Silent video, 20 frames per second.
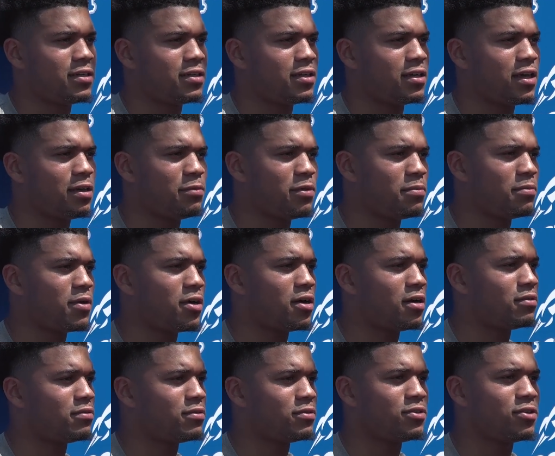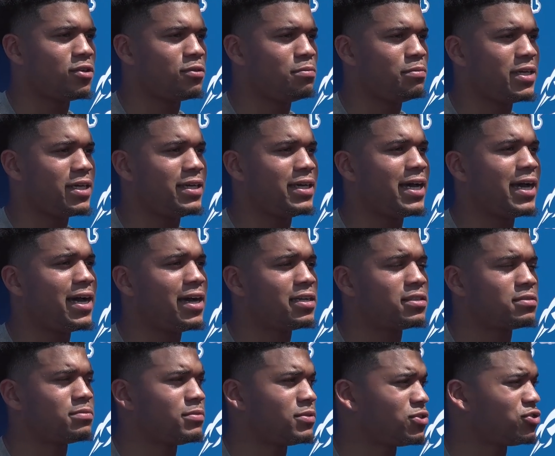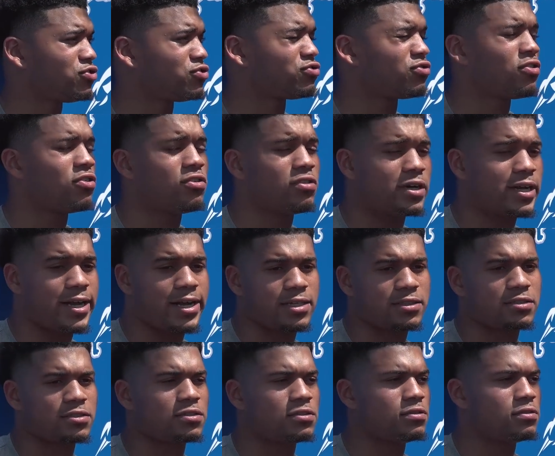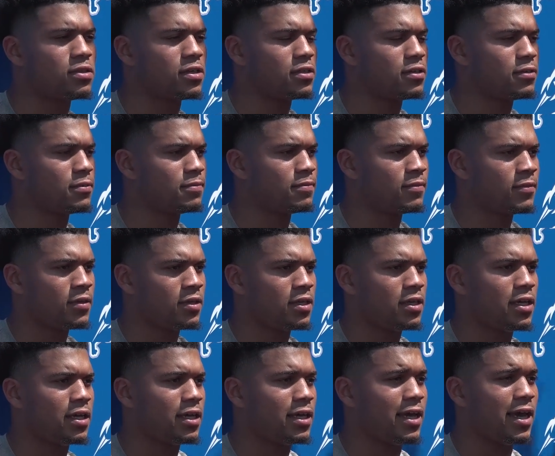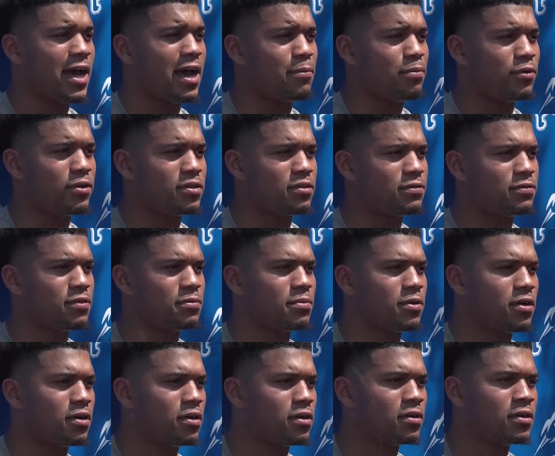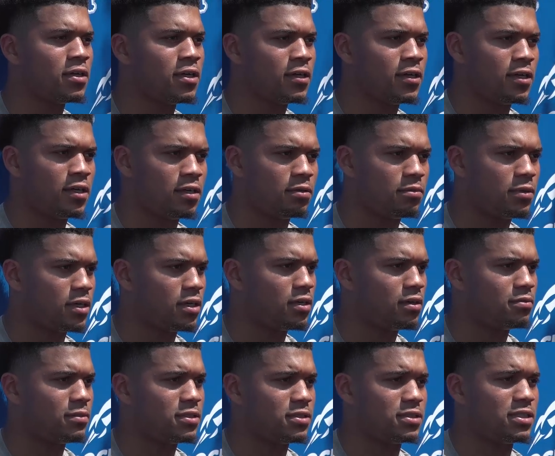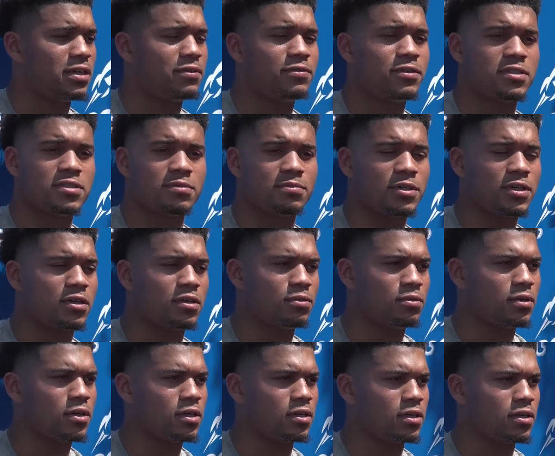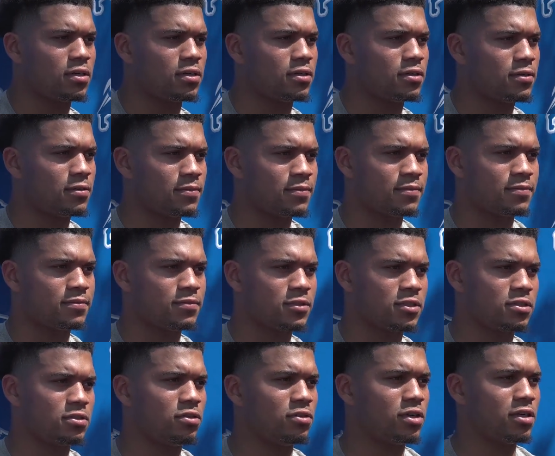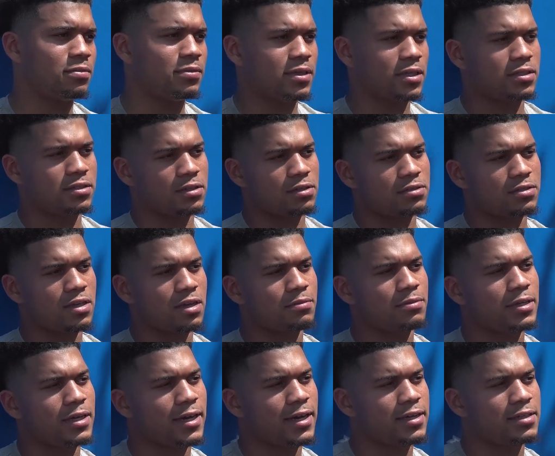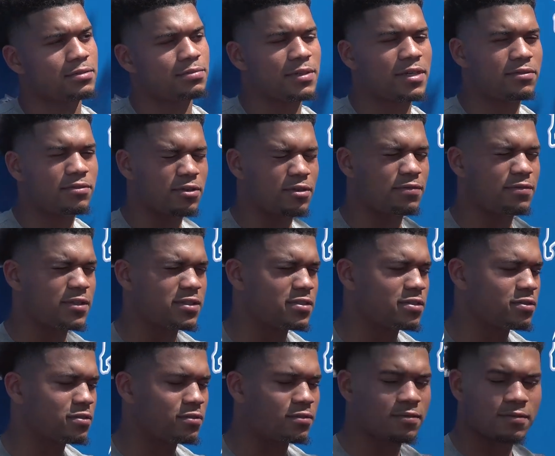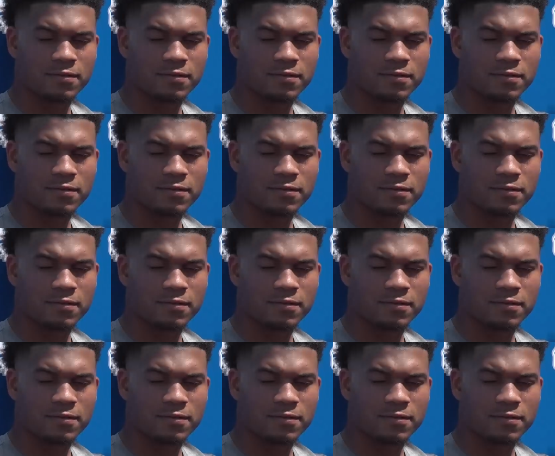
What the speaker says: Him and Marv, big guys, strong guys, too, and can high-point the football. But it's definitely some good work just going up against those type of guys, being real physical.